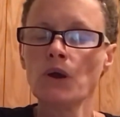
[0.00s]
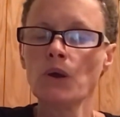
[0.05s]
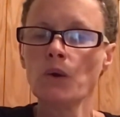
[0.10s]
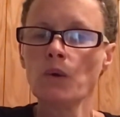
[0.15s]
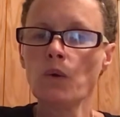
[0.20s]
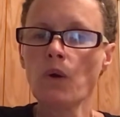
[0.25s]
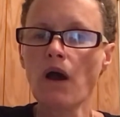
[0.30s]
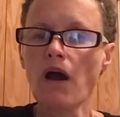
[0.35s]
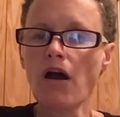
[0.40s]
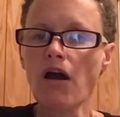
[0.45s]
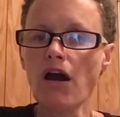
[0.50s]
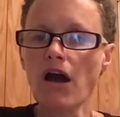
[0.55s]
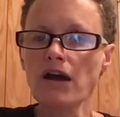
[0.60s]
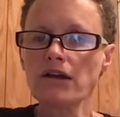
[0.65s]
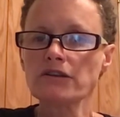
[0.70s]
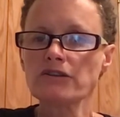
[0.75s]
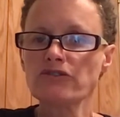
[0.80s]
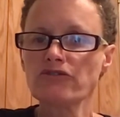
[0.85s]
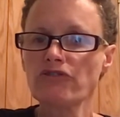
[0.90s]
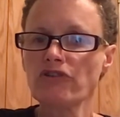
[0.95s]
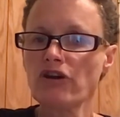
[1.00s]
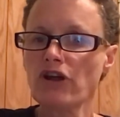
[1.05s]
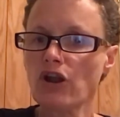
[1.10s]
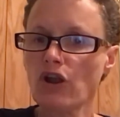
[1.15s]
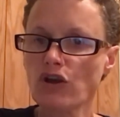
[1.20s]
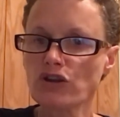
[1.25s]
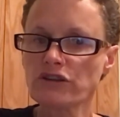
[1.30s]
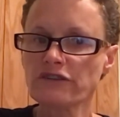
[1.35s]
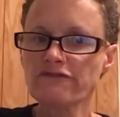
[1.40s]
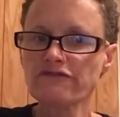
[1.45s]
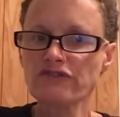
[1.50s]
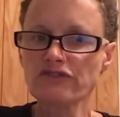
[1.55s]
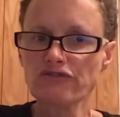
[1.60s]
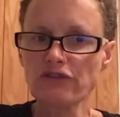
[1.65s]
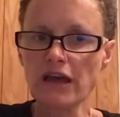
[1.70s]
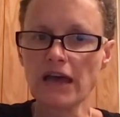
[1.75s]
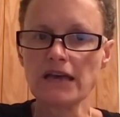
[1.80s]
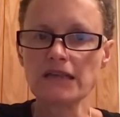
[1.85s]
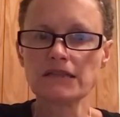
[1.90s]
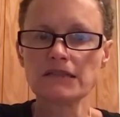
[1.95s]
who are under a lot of
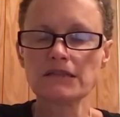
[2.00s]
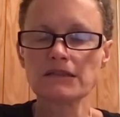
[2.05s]
stress,